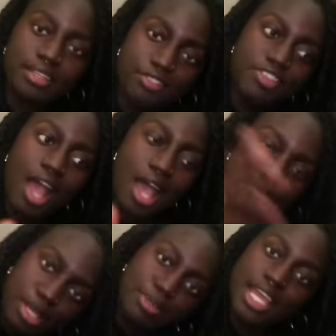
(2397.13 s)
If
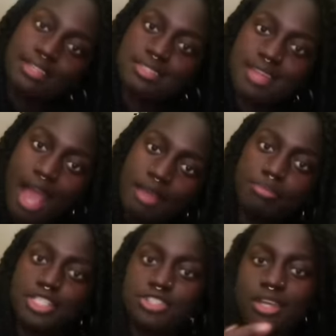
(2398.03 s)
not, maybe next time.
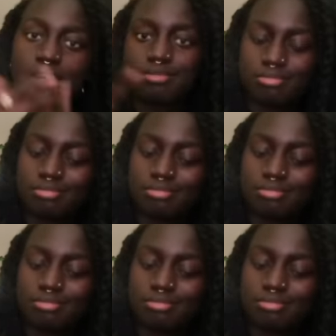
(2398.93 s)
But you know,